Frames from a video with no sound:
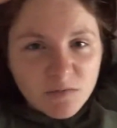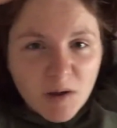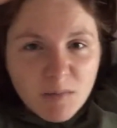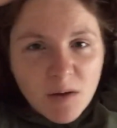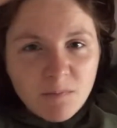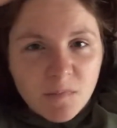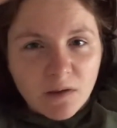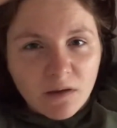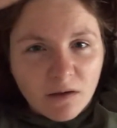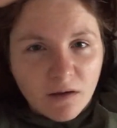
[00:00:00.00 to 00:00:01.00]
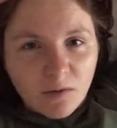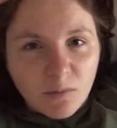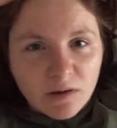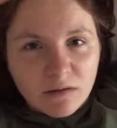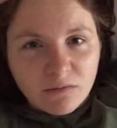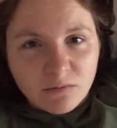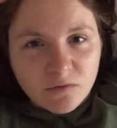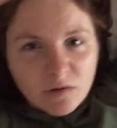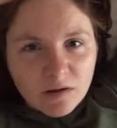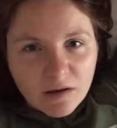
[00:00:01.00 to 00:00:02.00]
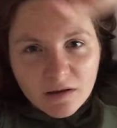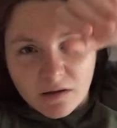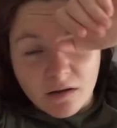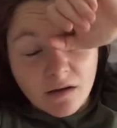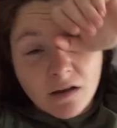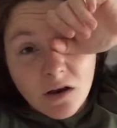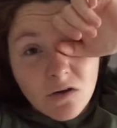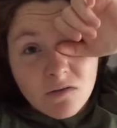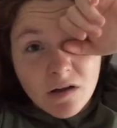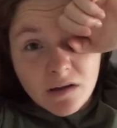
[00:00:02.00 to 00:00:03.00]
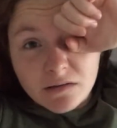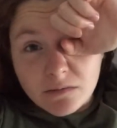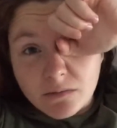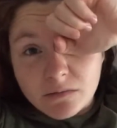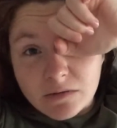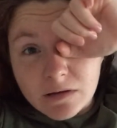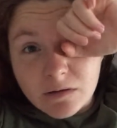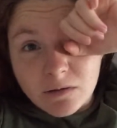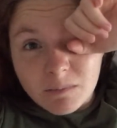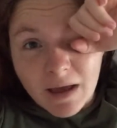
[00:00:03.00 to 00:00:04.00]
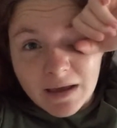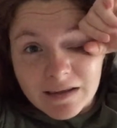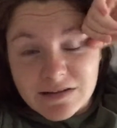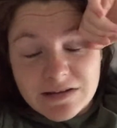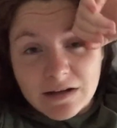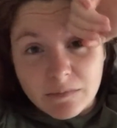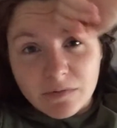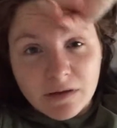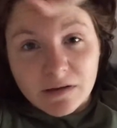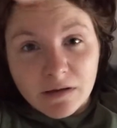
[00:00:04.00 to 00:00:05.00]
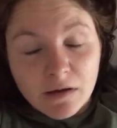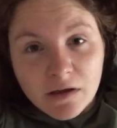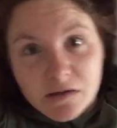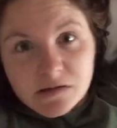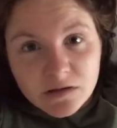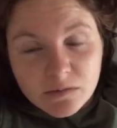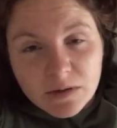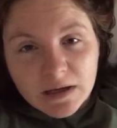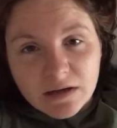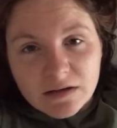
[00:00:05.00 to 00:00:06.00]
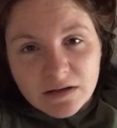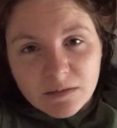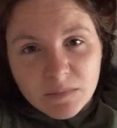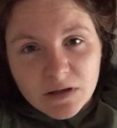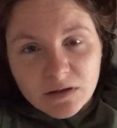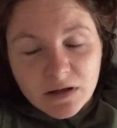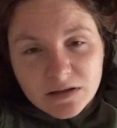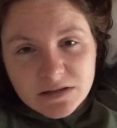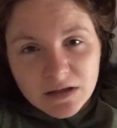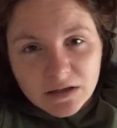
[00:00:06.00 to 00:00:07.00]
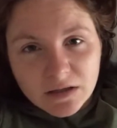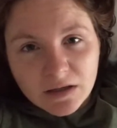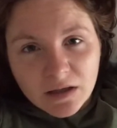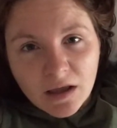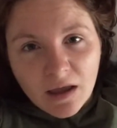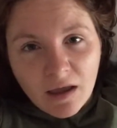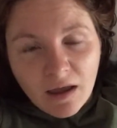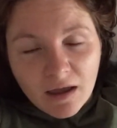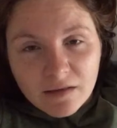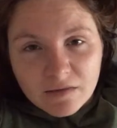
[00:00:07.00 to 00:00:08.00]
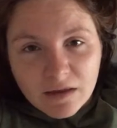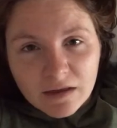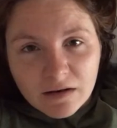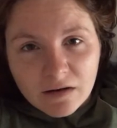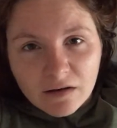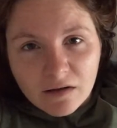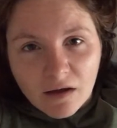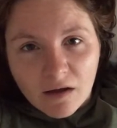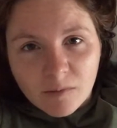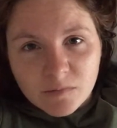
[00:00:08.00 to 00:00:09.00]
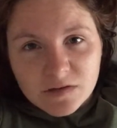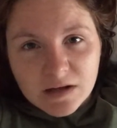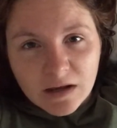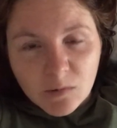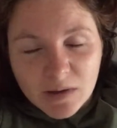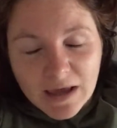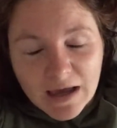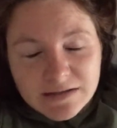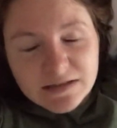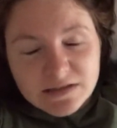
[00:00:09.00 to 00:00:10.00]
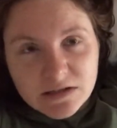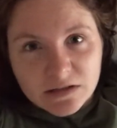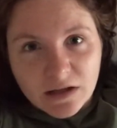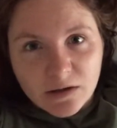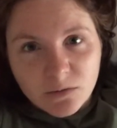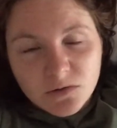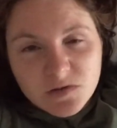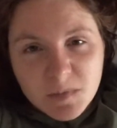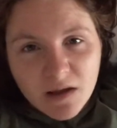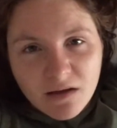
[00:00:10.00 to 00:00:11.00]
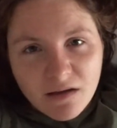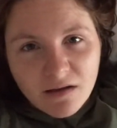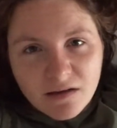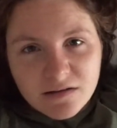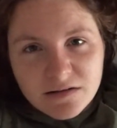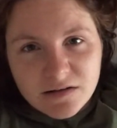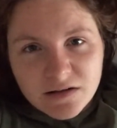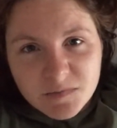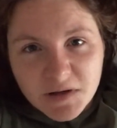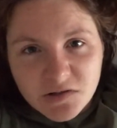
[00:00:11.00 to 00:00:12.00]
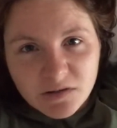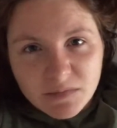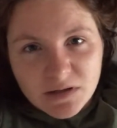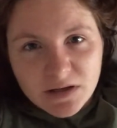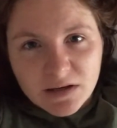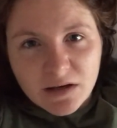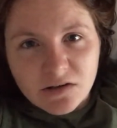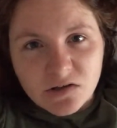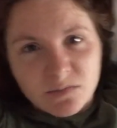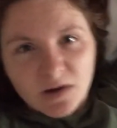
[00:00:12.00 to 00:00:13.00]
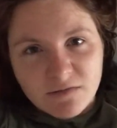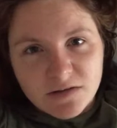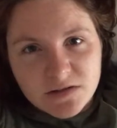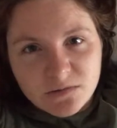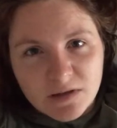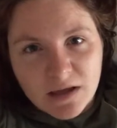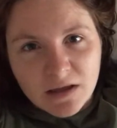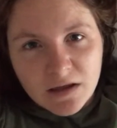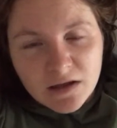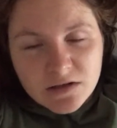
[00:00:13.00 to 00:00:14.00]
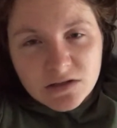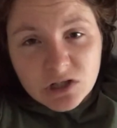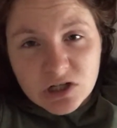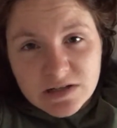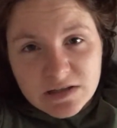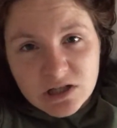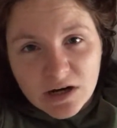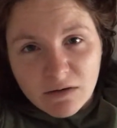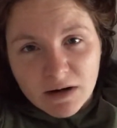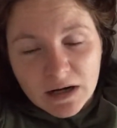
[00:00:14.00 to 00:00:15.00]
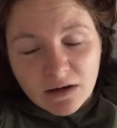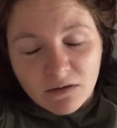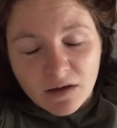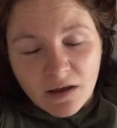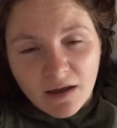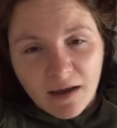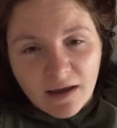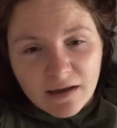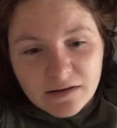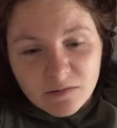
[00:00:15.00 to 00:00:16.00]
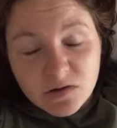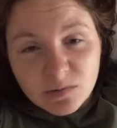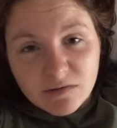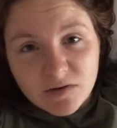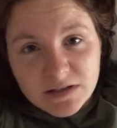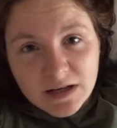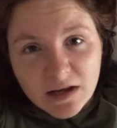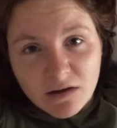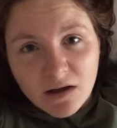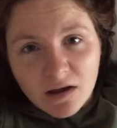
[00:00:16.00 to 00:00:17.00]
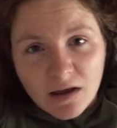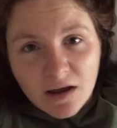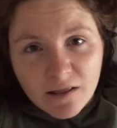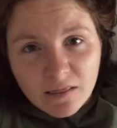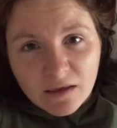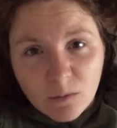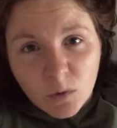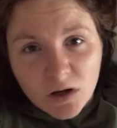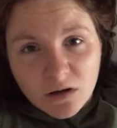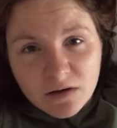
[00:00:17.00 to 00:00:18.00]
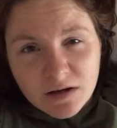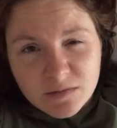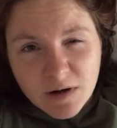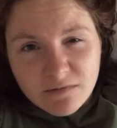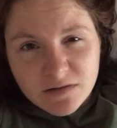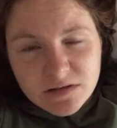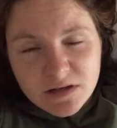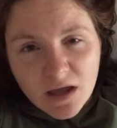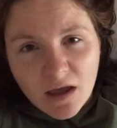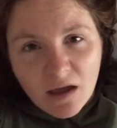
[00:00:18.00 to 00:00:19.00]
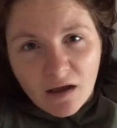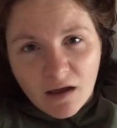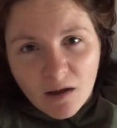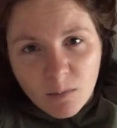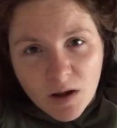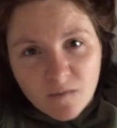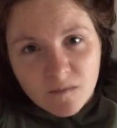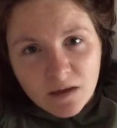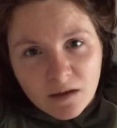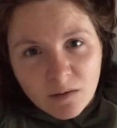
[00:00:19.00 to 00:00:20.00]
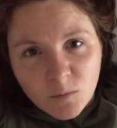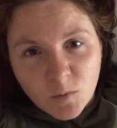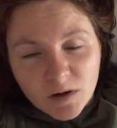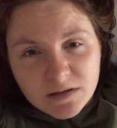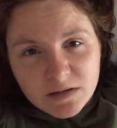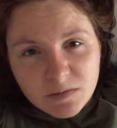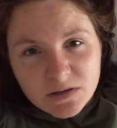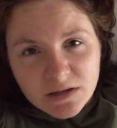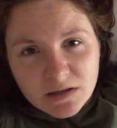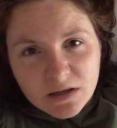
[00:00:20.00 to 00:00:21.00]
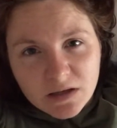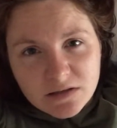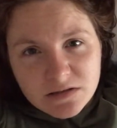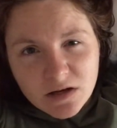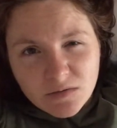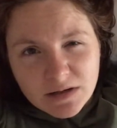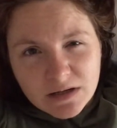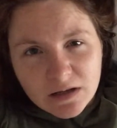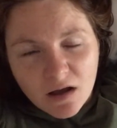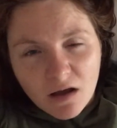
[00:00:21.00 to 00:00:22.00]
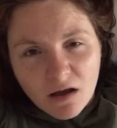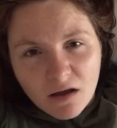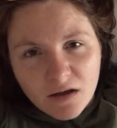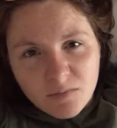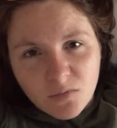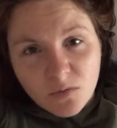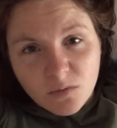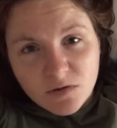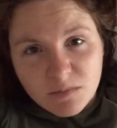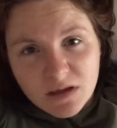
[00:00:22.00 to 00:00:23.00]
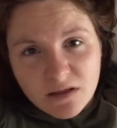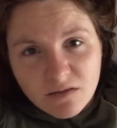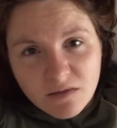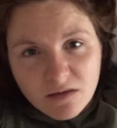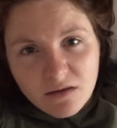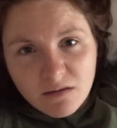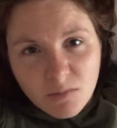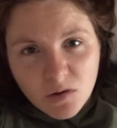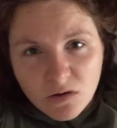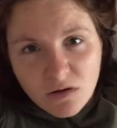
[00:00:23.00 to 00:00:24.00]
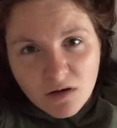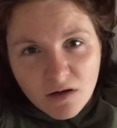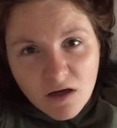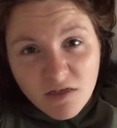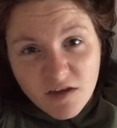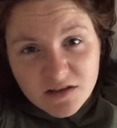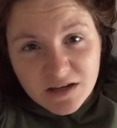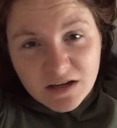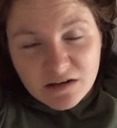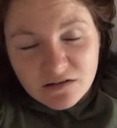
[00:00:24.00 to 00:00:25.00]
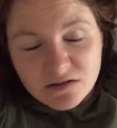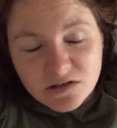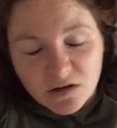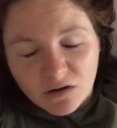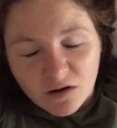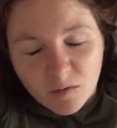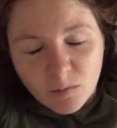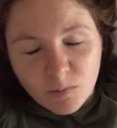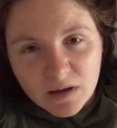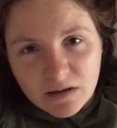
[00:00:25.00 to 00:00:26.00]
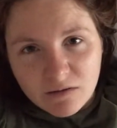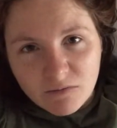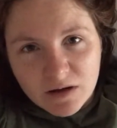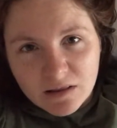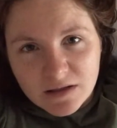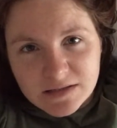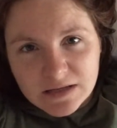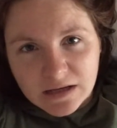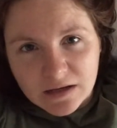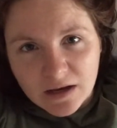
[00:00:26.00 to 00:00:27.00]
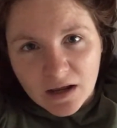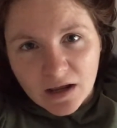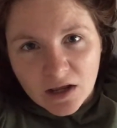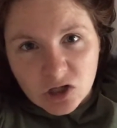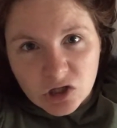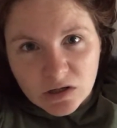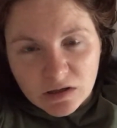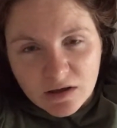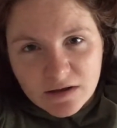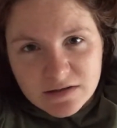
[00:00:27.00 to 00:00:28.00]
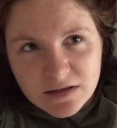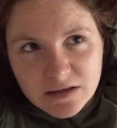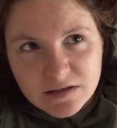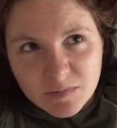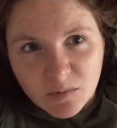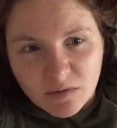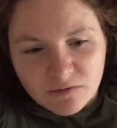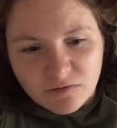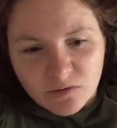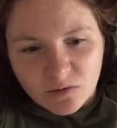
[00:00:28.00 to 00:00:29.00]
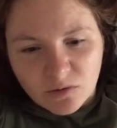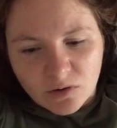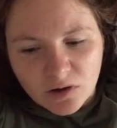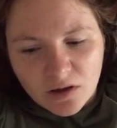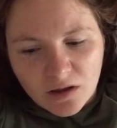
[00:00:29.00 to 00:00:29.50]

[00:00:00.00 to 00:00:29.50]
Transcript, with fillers: with my mum. Uh, we're doing like a an overnight deal packagey type thing. So we had a meal last night, and then um, today we get access to like all the spa and a spa treatment and lunch and breakfast and all that. So she's in the shower right now, and I'm just waiting for her to get out, and then we're gonna go down to breakfast, um, and then we'll probably take a book down there and start reading. I brought with me the book uh, thirteen, so I'll be reading that today and showing you guys, and that's my one for